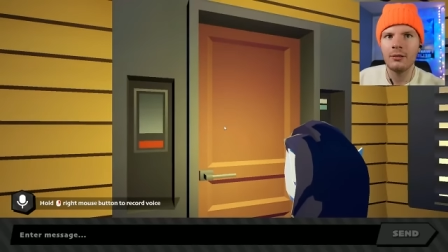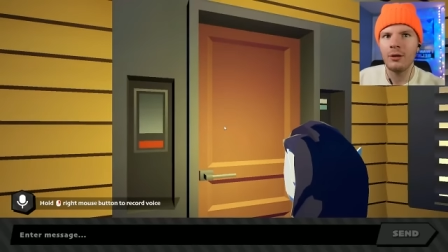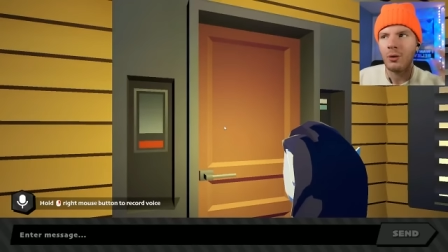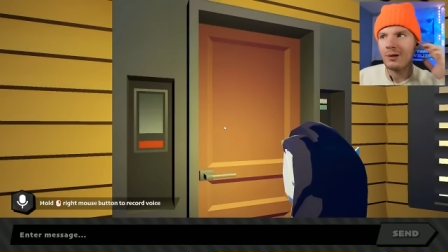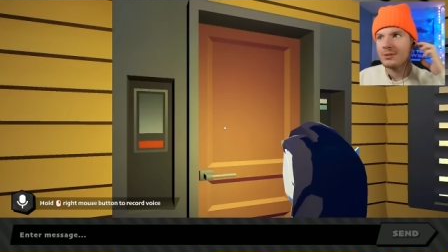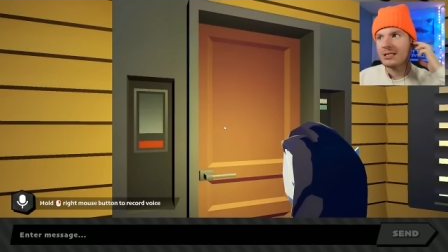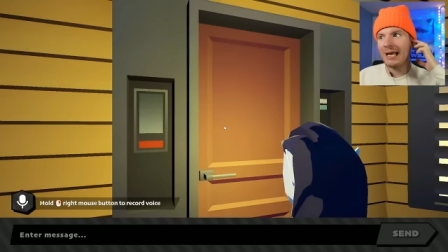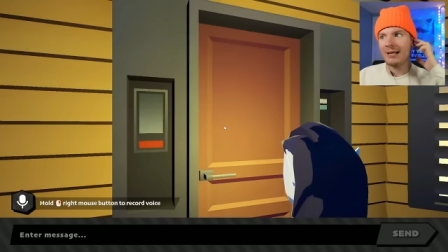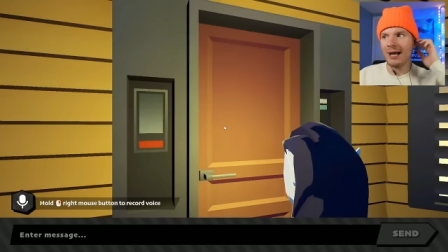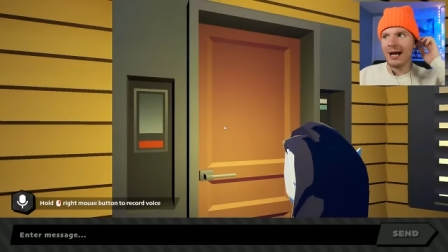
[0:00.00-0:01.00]
Know what I'm
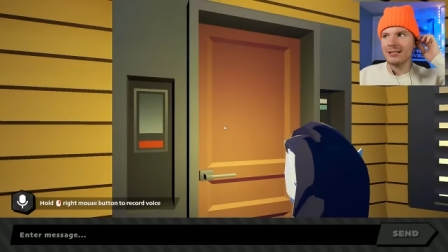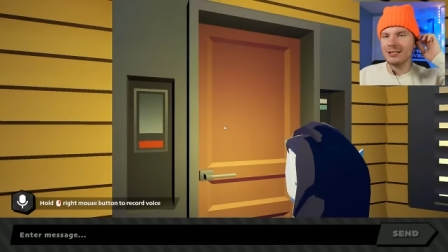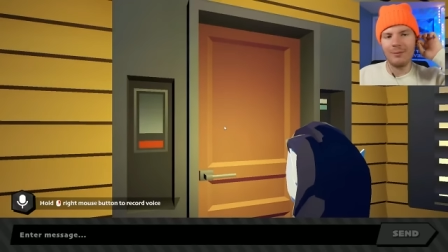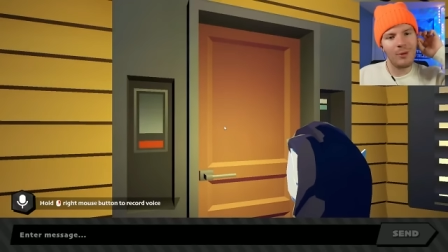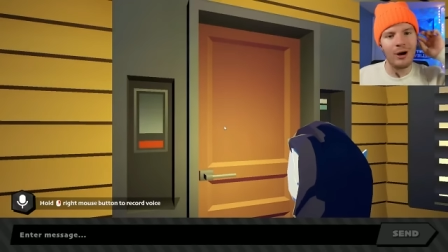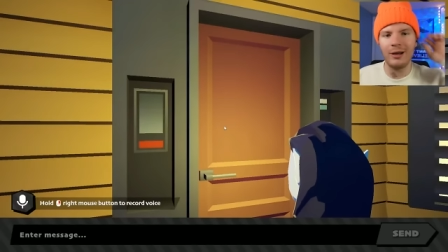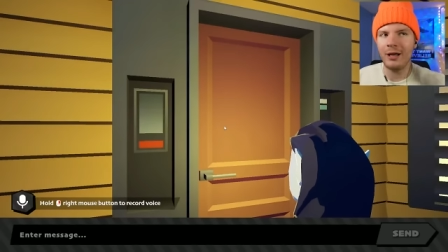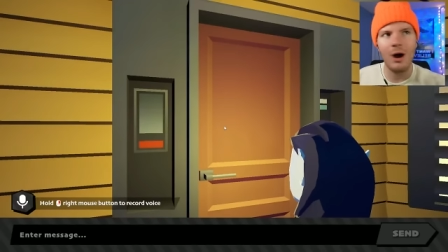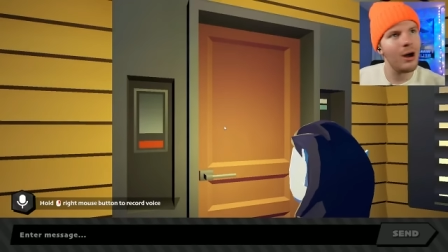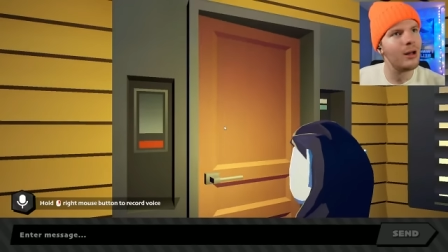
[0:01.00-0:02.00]
saying, guys? Come on,
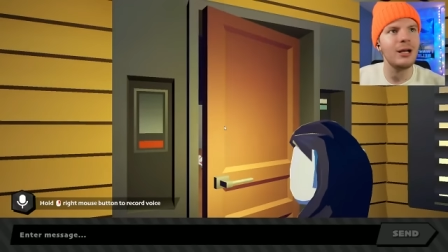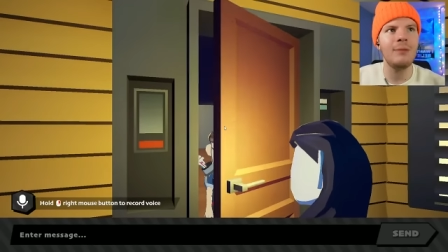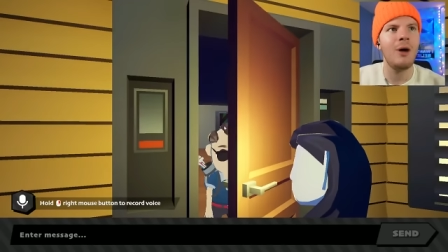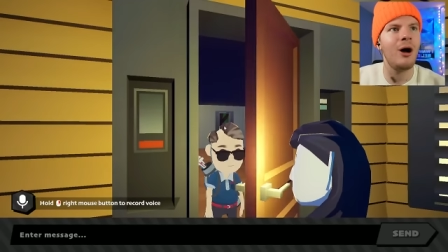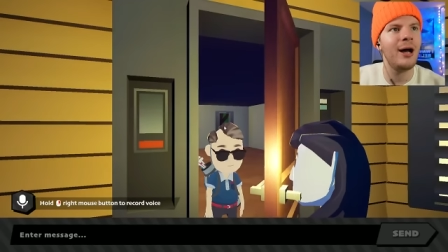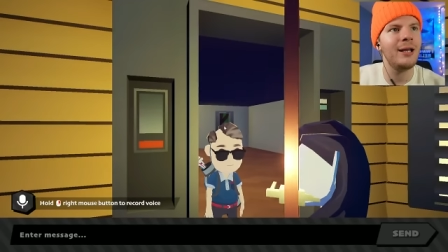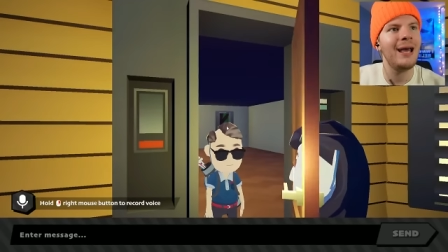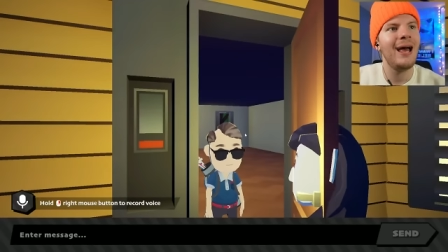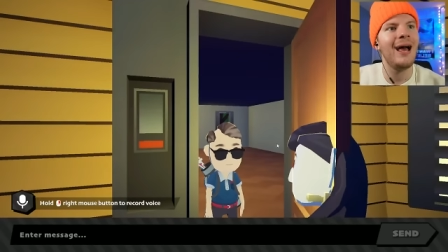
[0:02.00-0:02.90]
y'all. Come on.